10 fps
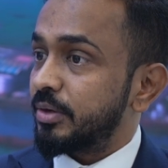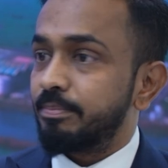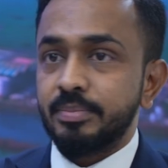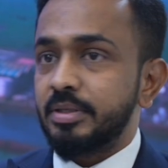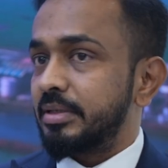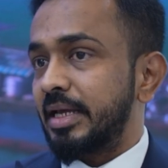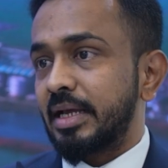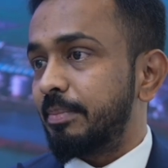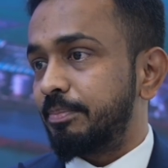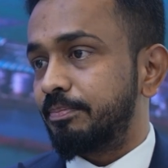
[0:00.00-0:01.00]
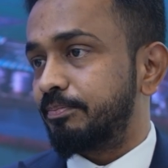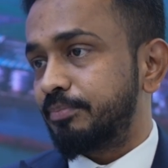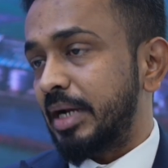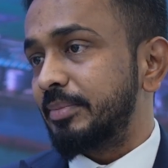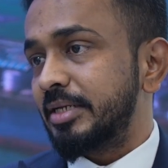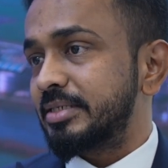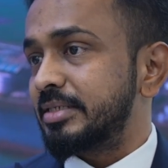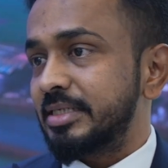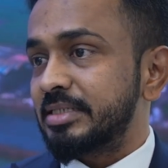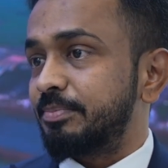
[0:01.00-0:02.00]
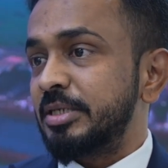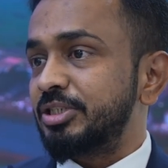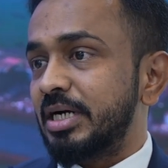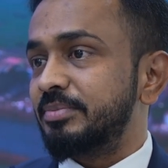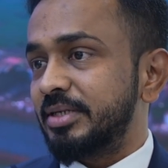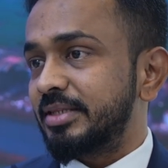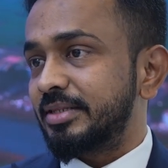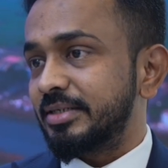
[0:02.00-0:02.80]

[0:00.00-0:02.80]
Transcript: or like our Prime Minister says, the Panchamrit